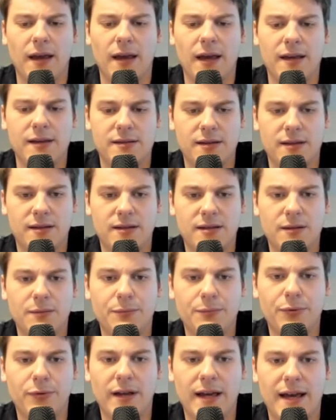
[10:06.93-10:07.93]
as
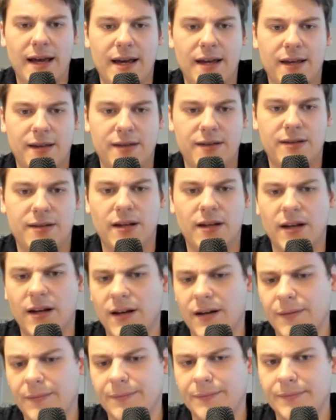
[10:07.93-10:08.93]
simple as
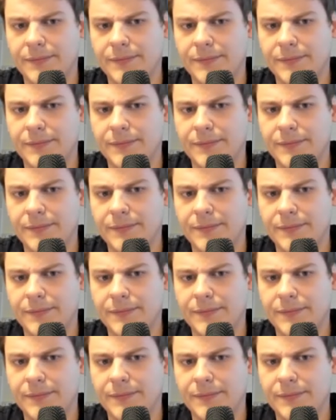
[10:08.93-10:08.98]
uh,